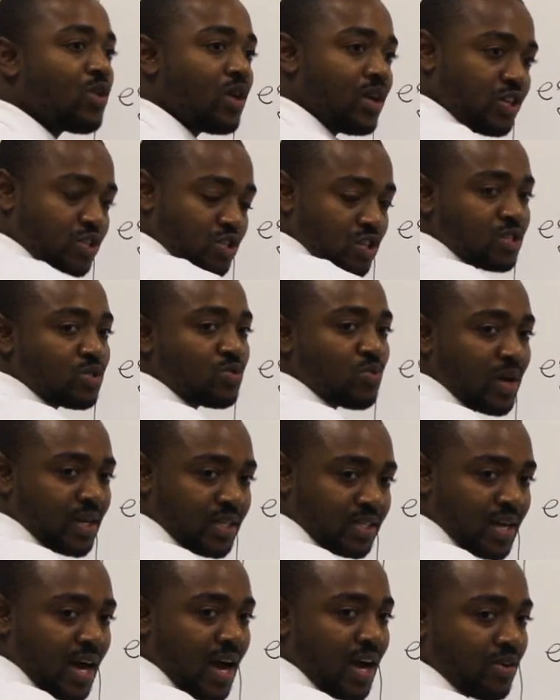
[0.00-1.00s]
rolling just
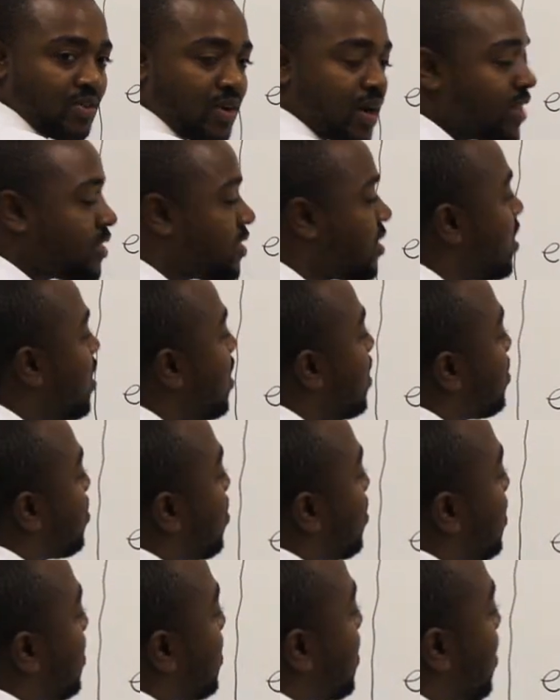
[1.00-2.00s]
one die, right?
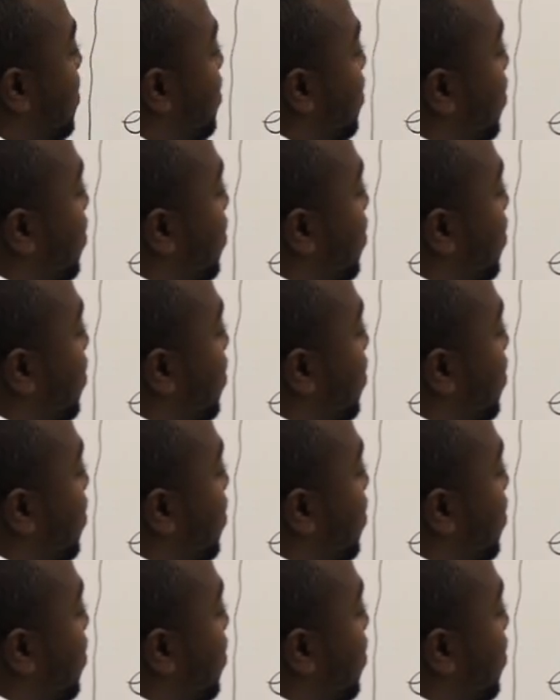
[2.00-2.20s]
So the